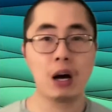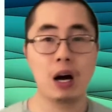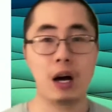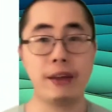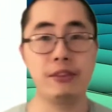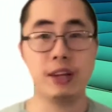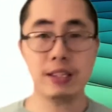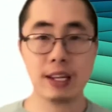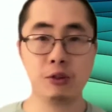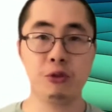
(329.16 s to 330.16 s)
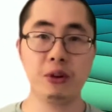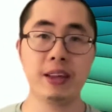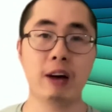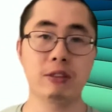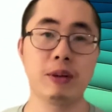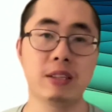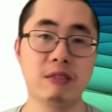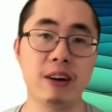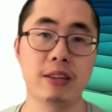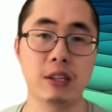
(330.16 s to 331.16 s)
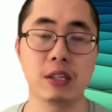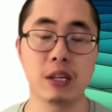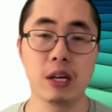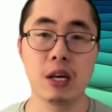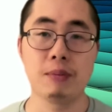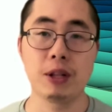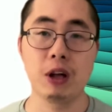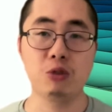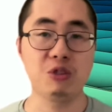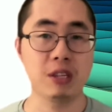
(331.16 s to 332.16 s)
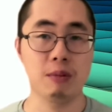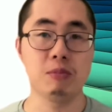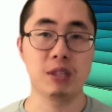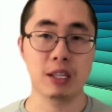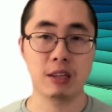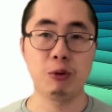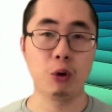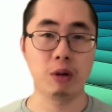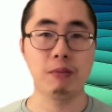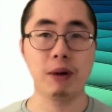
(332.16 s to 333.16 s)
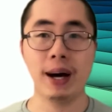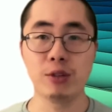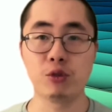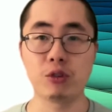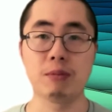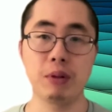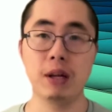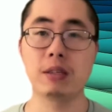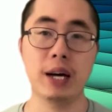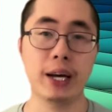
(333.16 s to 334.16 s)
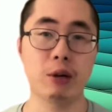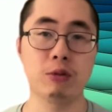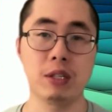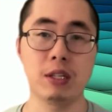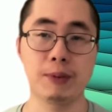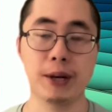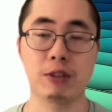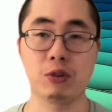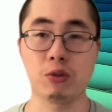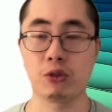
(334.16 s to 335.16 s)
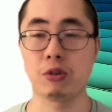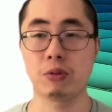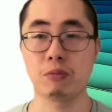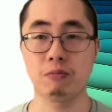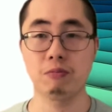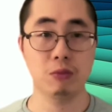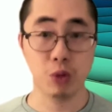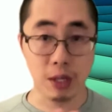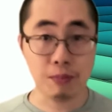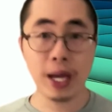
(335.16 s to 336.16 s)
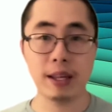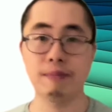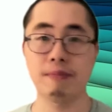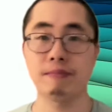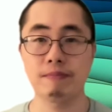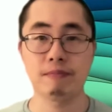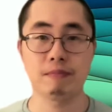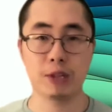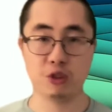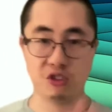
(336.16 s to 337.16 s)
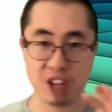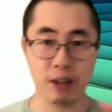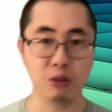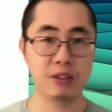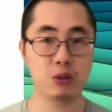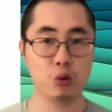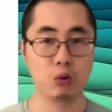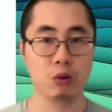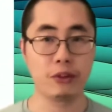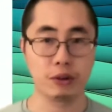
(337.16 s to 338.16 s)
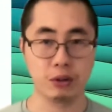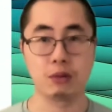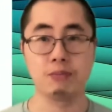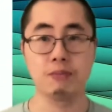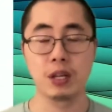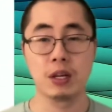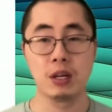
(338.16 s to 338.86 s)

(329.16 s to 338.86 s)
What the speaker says: And these 63,000 plus devices belong to some 6,400 plus IoT Inspector users. We didn't pay them. They just downloaded the tool on their own.